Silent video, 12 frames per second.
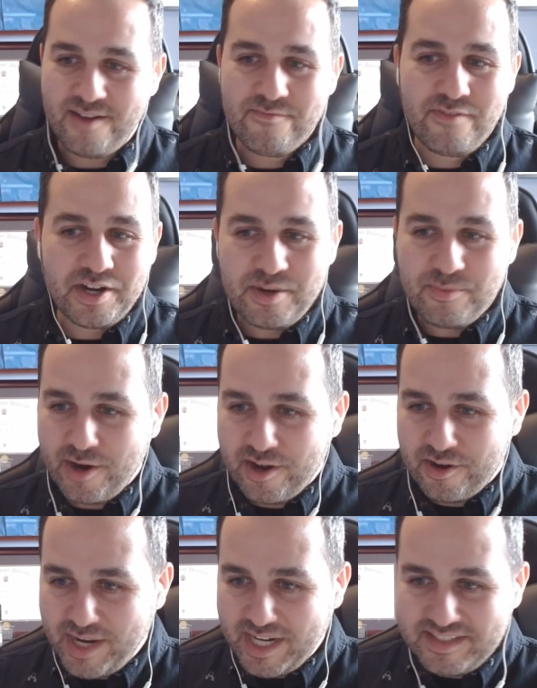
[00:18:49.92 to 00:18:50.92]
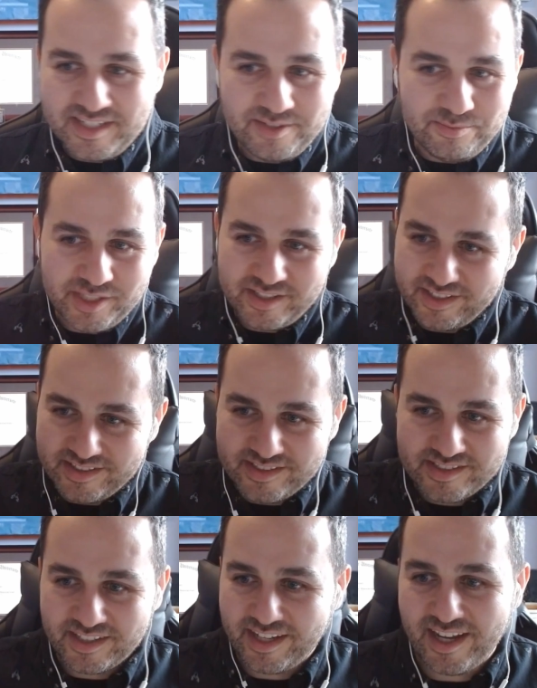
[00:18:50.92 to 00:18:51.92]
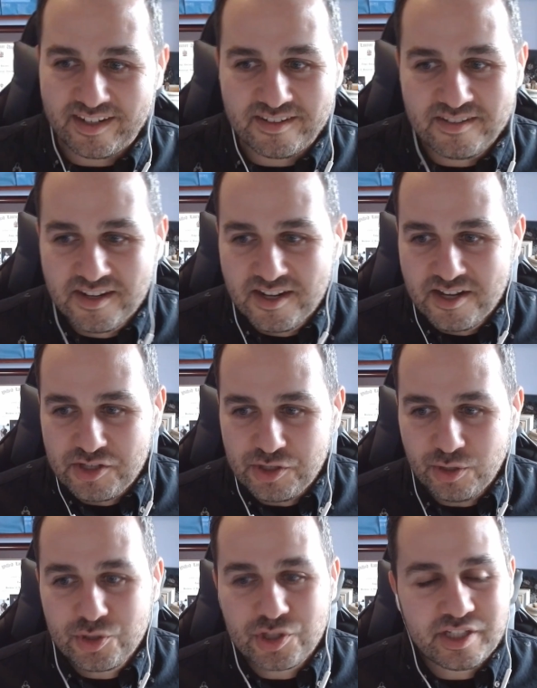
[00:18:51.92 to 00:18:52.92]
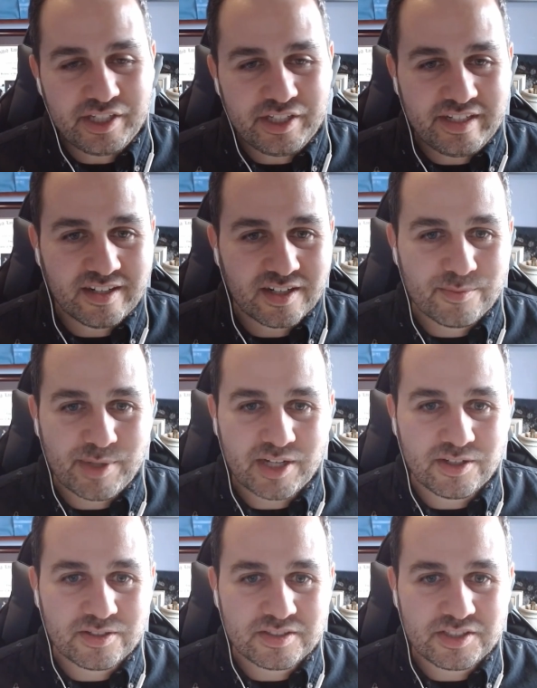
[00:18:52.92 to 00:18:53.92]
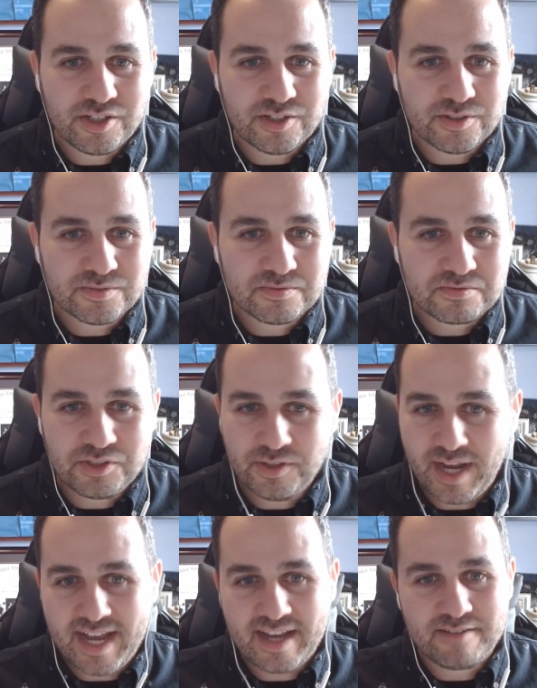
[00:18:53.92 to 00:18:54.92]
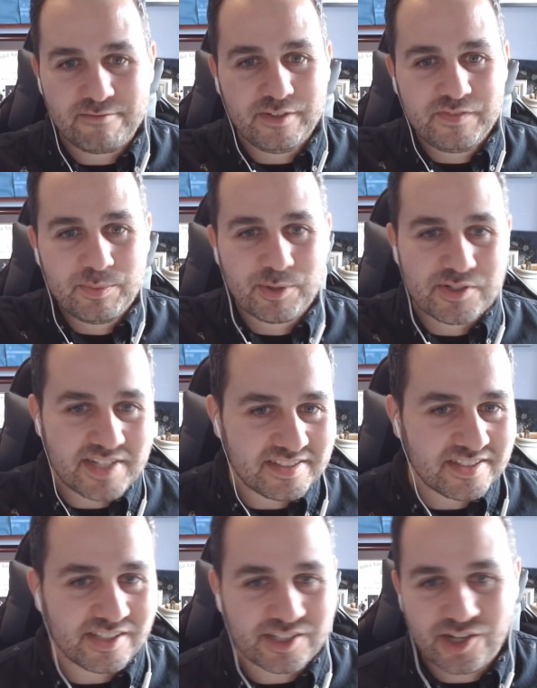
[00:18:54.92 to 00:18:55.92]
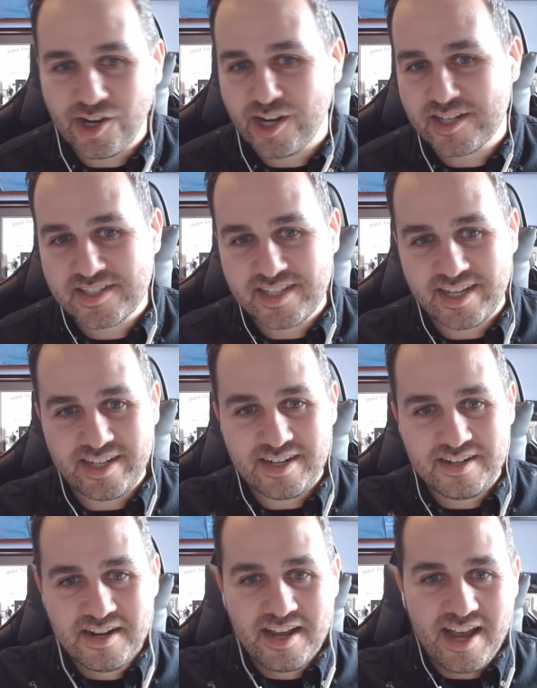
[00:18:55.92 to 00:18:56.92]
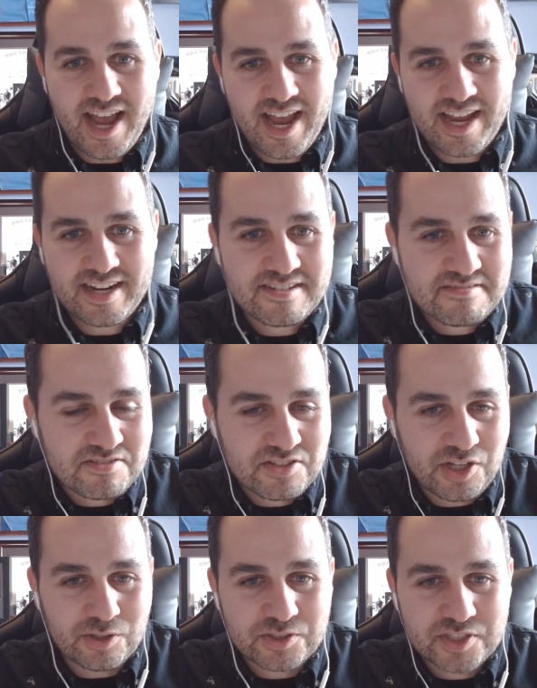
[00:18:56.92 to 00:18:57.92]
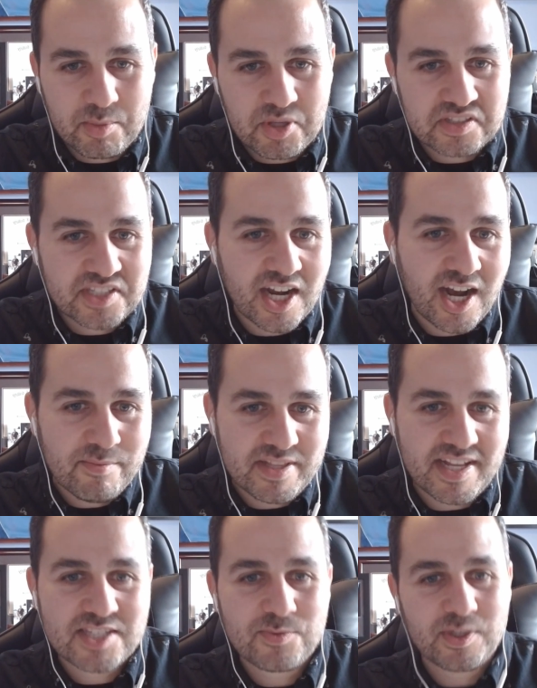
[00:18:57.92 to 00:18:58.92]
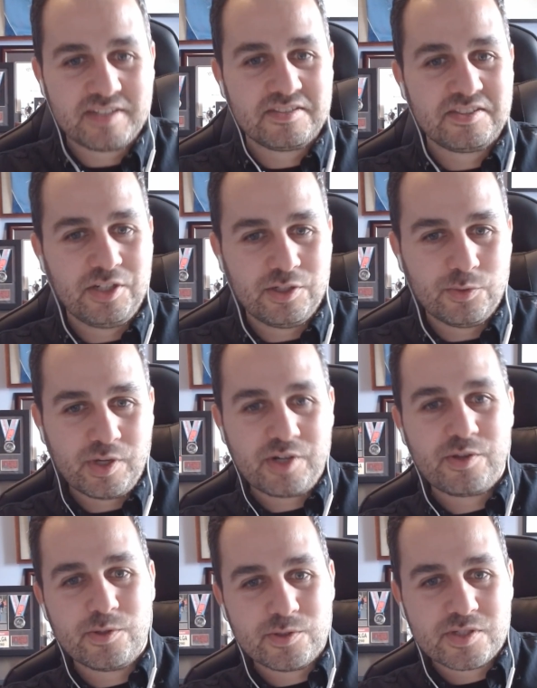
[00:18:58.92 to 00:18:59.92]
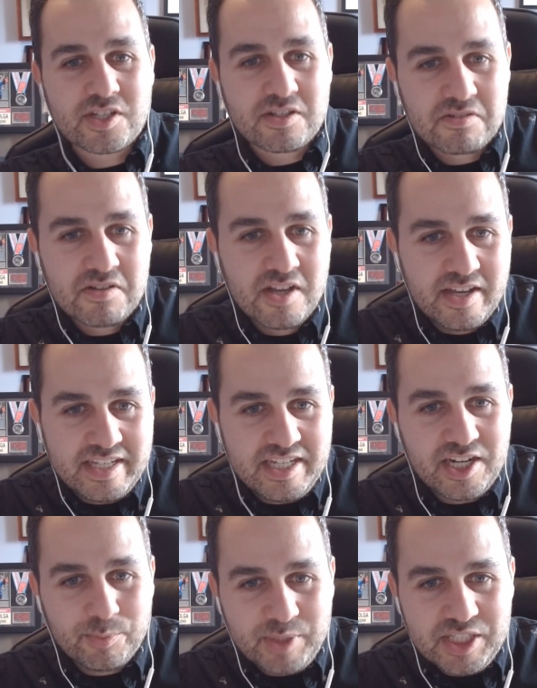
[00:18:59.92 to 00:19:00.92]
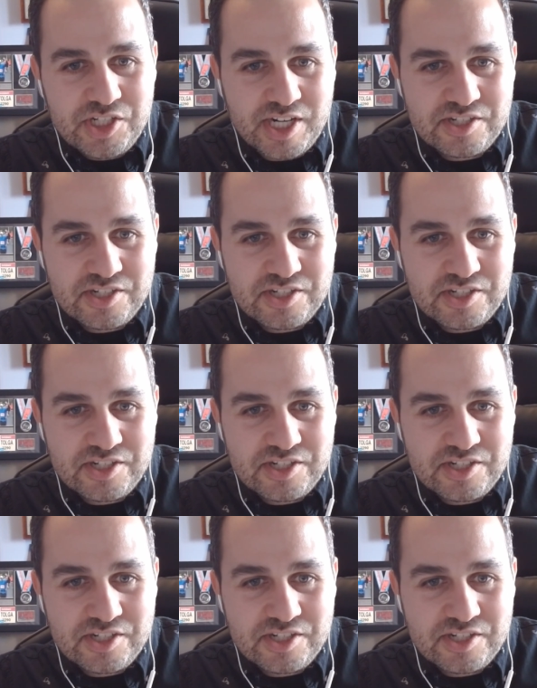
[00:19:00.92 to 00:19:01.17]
And I'm very proud of my team because, again, usually you hear about, you know, you add 50% to the cost and add, you know, double the time. And that's what, you know, one of those ERP